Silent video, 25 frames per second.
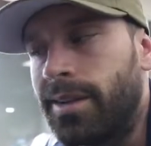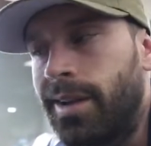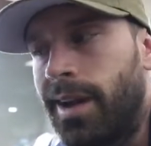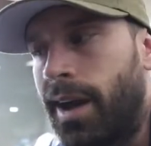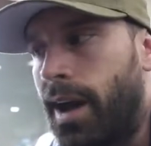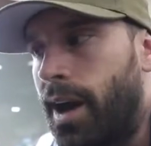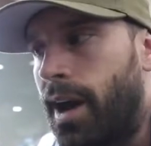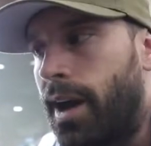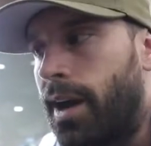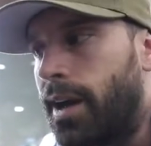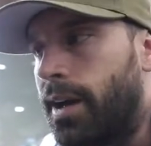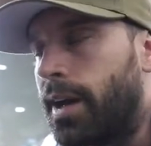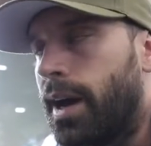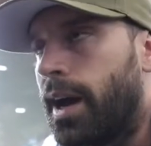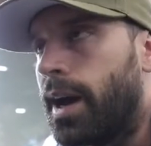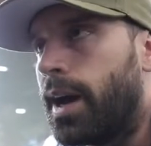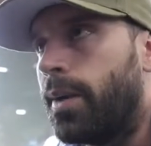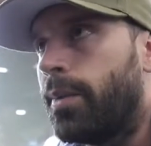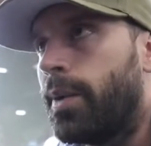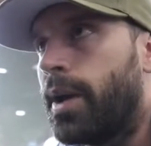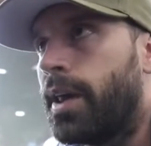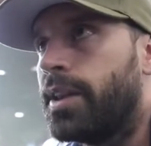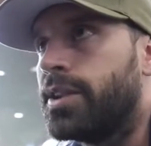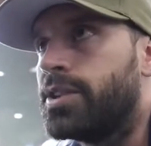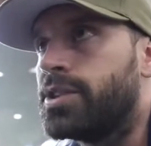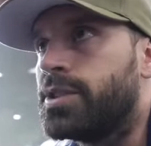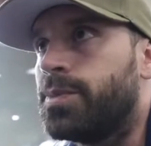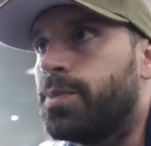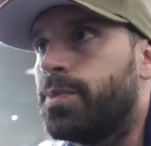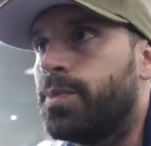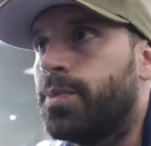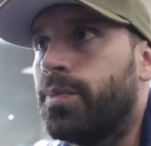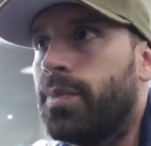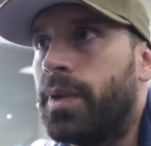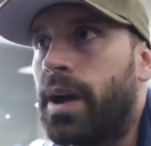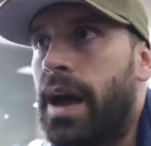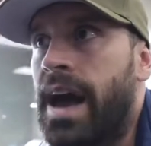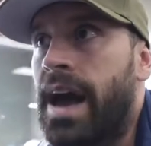Nah, I'd rather just
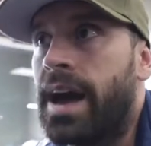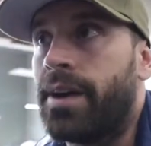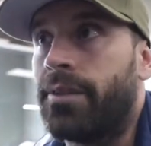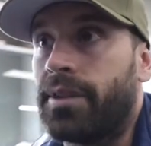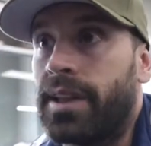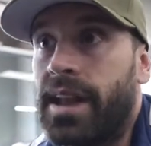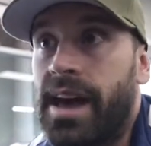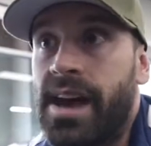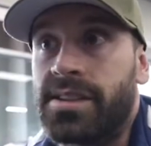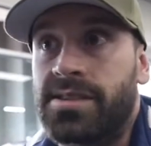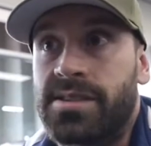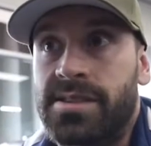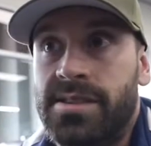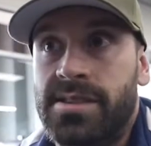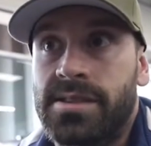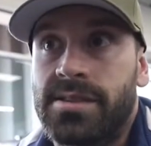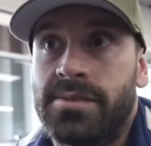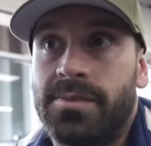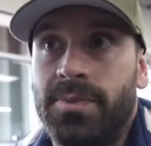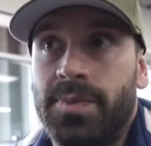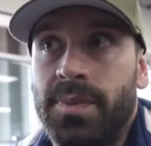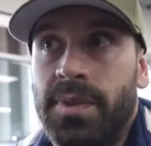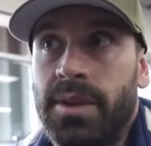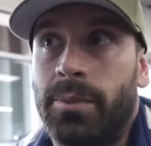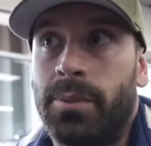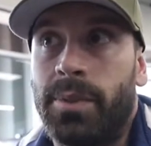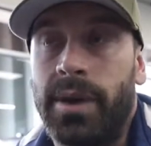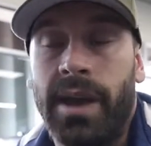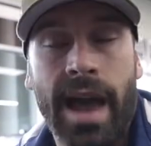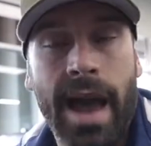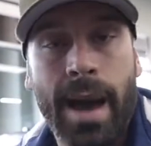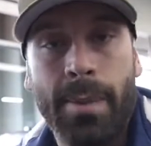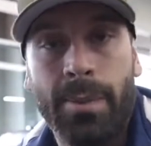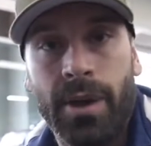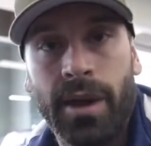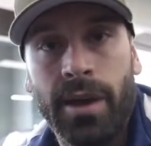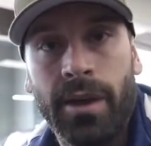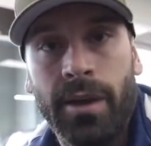have less and be
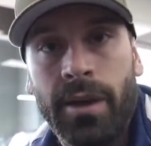happy.